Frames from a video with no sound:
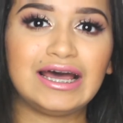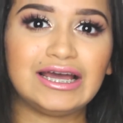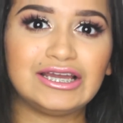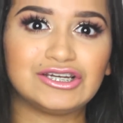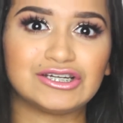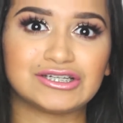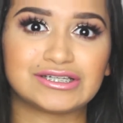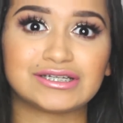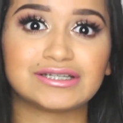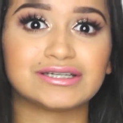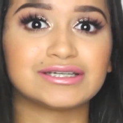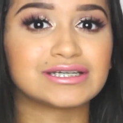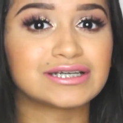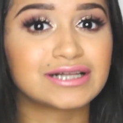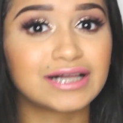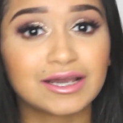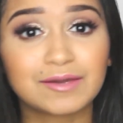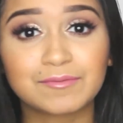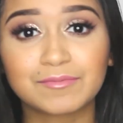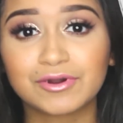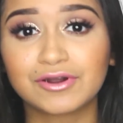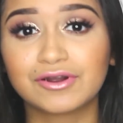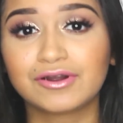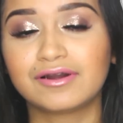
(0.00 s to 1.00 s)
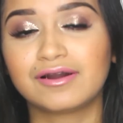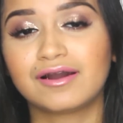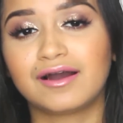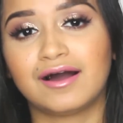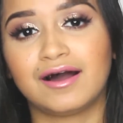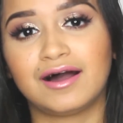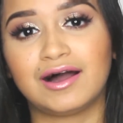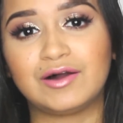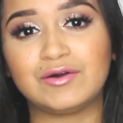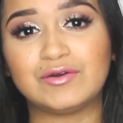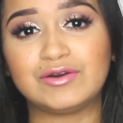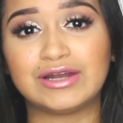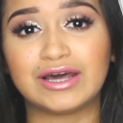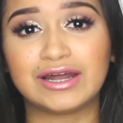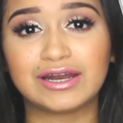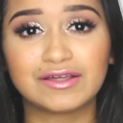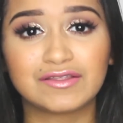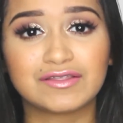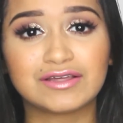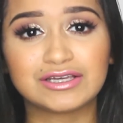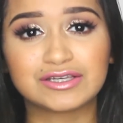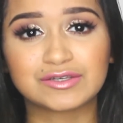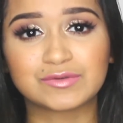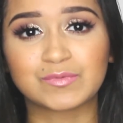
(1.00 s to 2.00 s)
Just a disclaimer, none
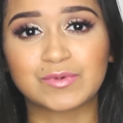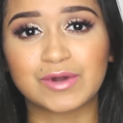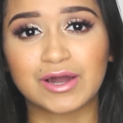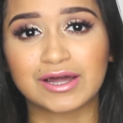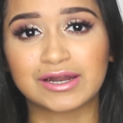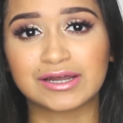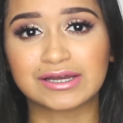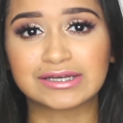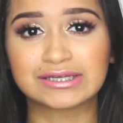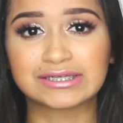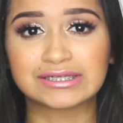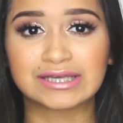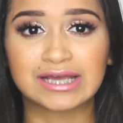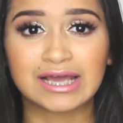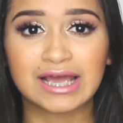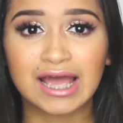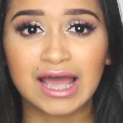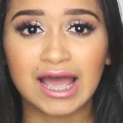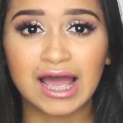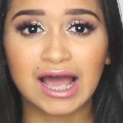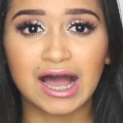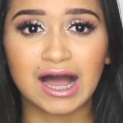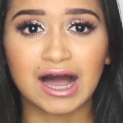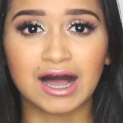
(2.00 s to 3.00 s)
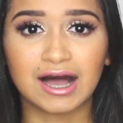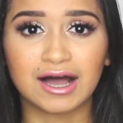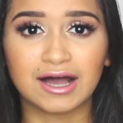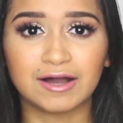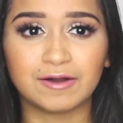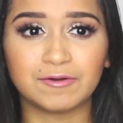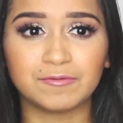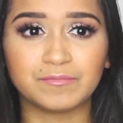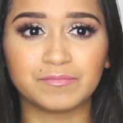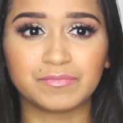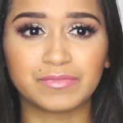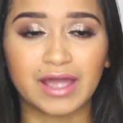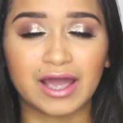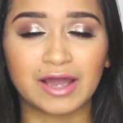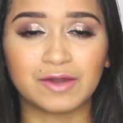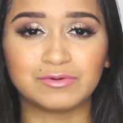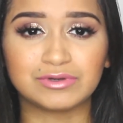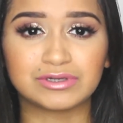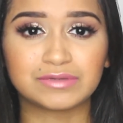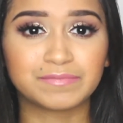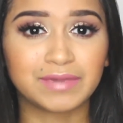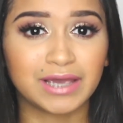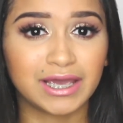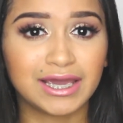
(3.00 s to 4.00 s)
of these products I
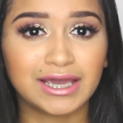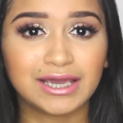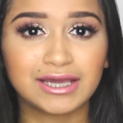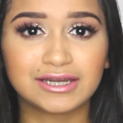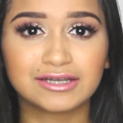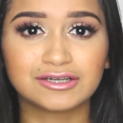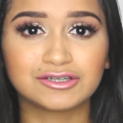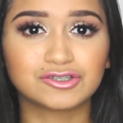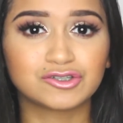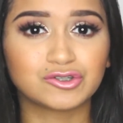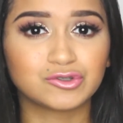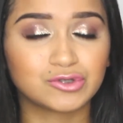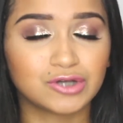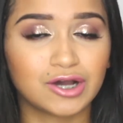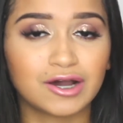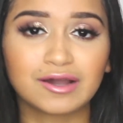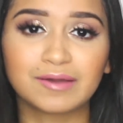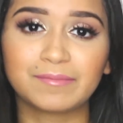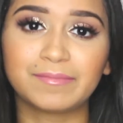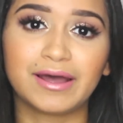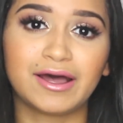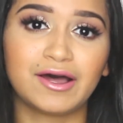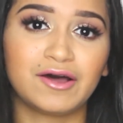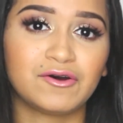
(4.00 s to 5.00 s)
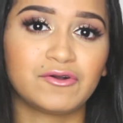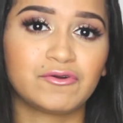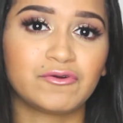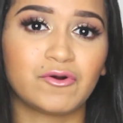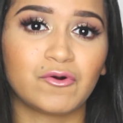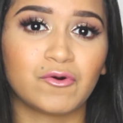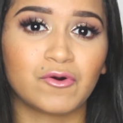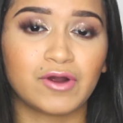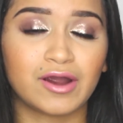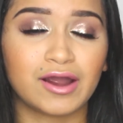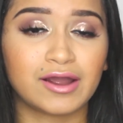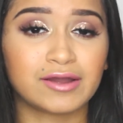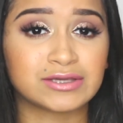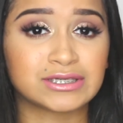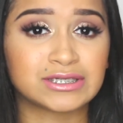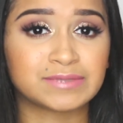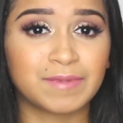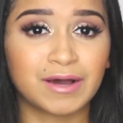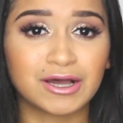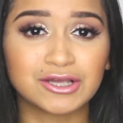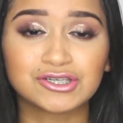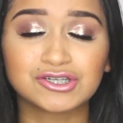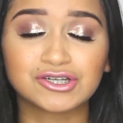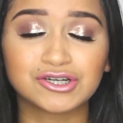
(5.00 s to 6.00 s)
was paid to talk about or
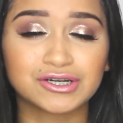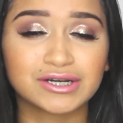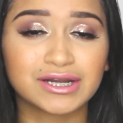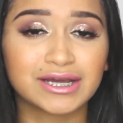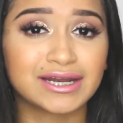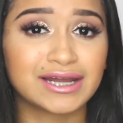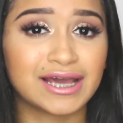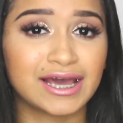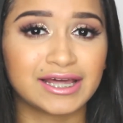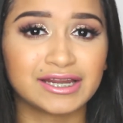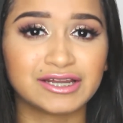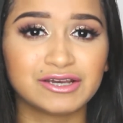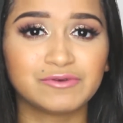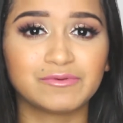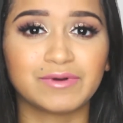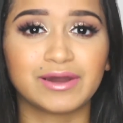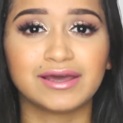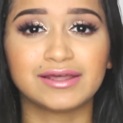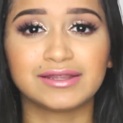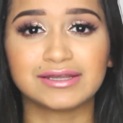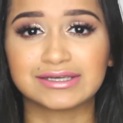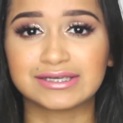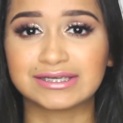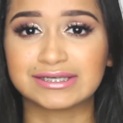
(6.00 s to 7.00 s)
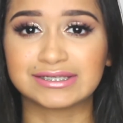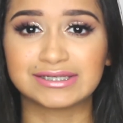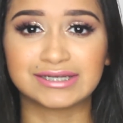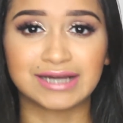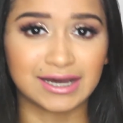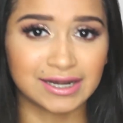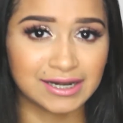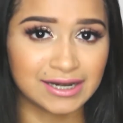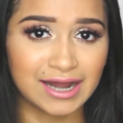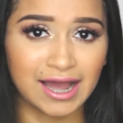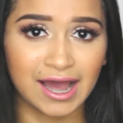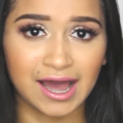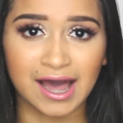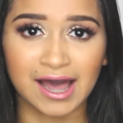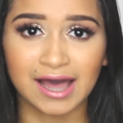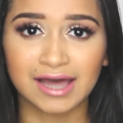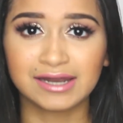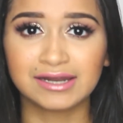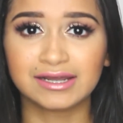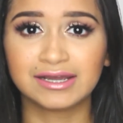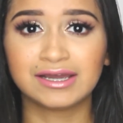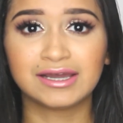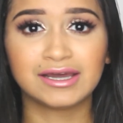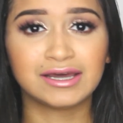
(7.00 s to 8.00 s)
sponsored in any way. This is not an
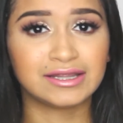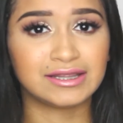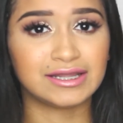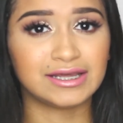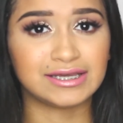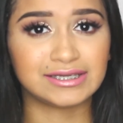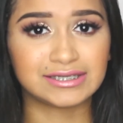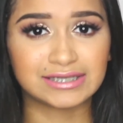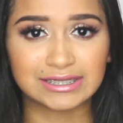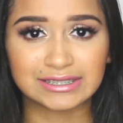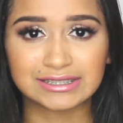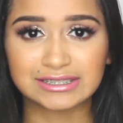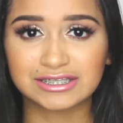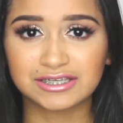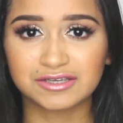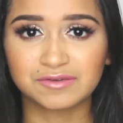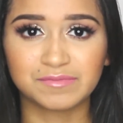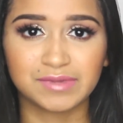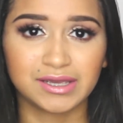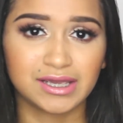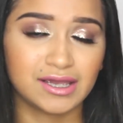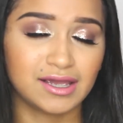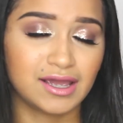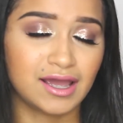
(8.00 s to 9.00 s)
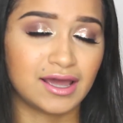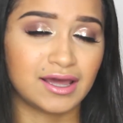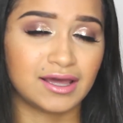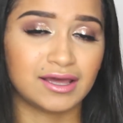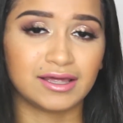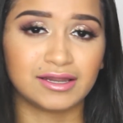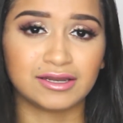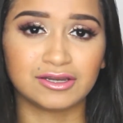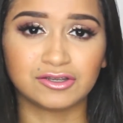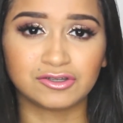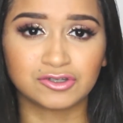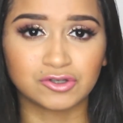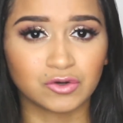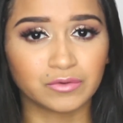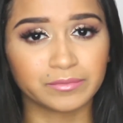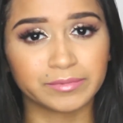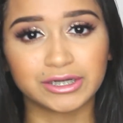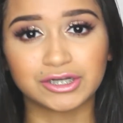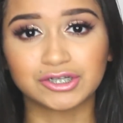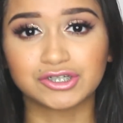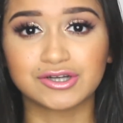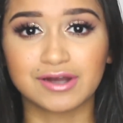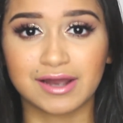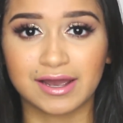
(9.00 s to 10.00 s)
ad. They sent it to me and told
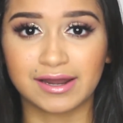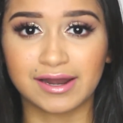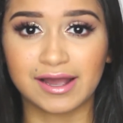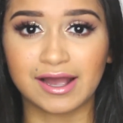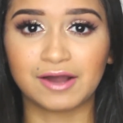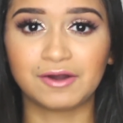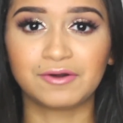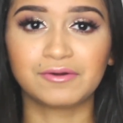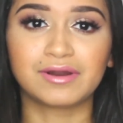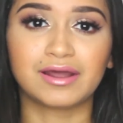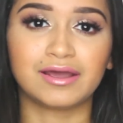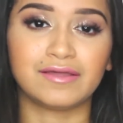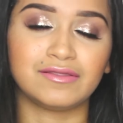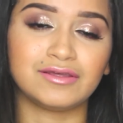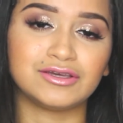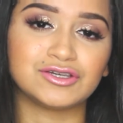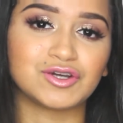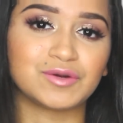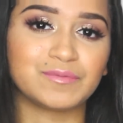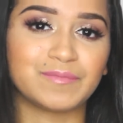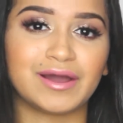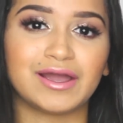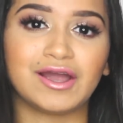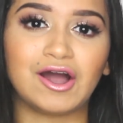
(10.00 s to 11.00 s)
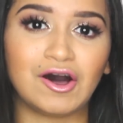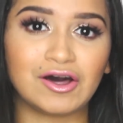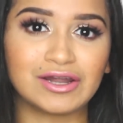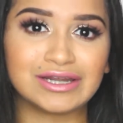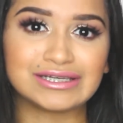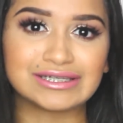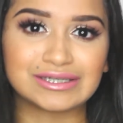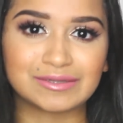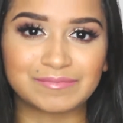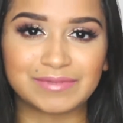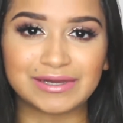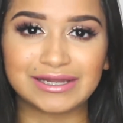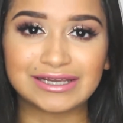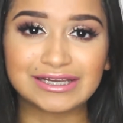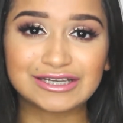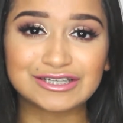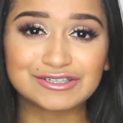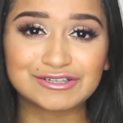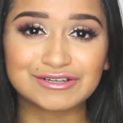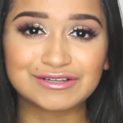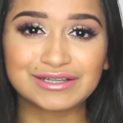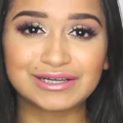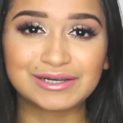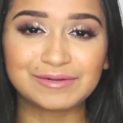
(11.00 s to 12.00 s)
me to try it out, and these are my honest
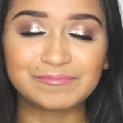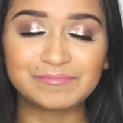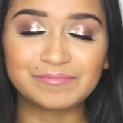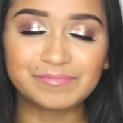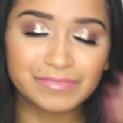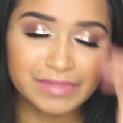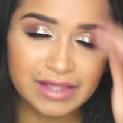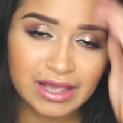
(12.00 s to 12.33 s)
opinions on them.